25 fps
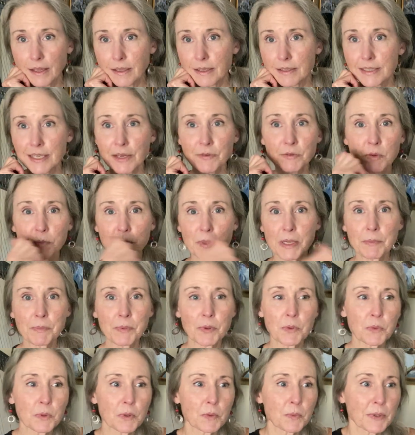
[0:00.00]
several
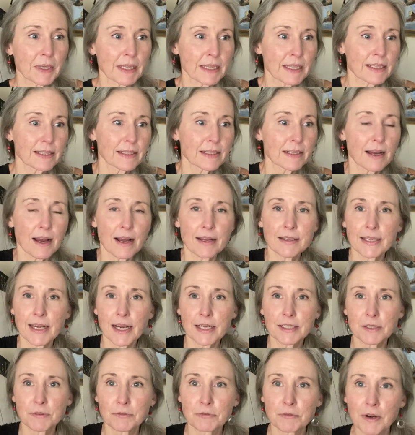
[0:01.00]
people were willing to
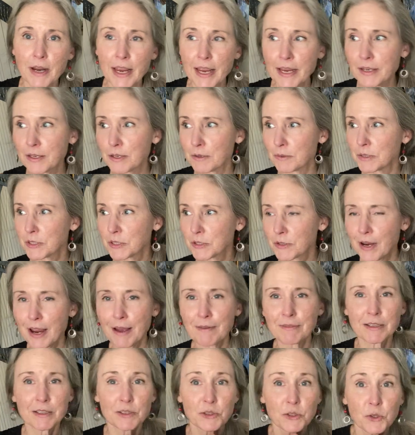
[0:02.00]
contact a friend who was
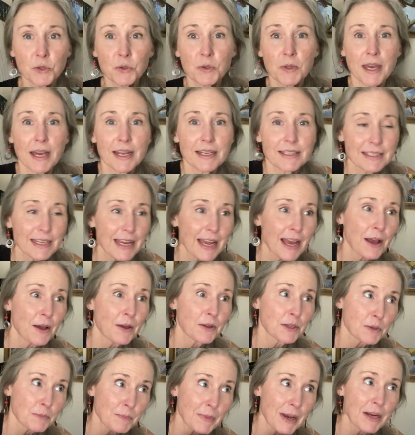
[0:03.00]
traveling through that
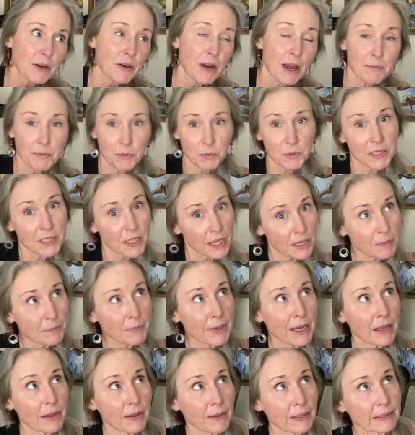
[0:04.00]
town. I mean, we're talking
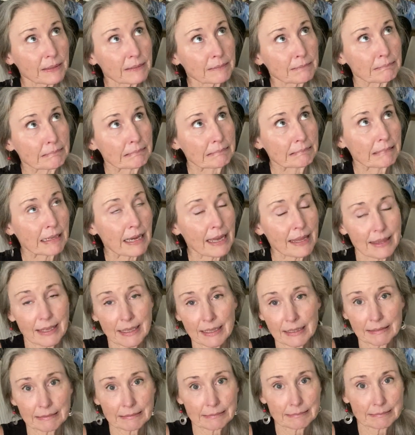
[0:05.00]
about like, I
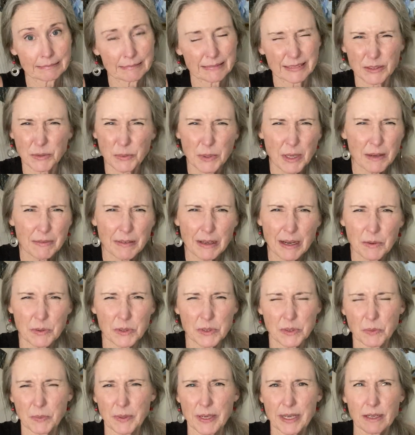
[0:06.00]
think 12
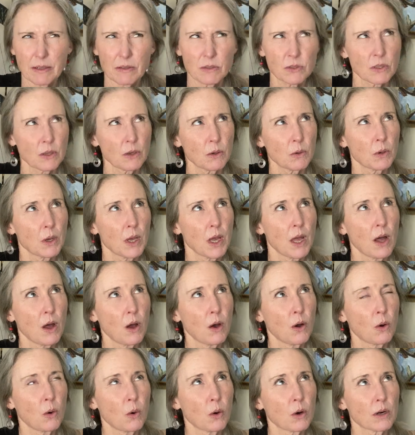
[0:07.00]
hours away or so,
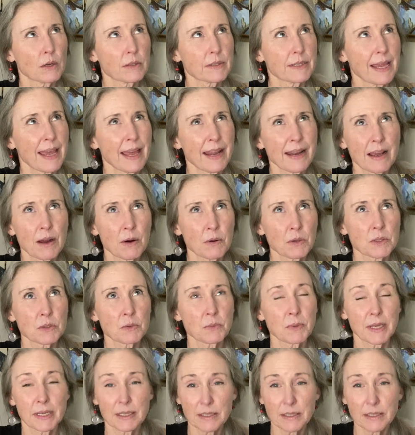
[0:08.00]
or 10 hours away.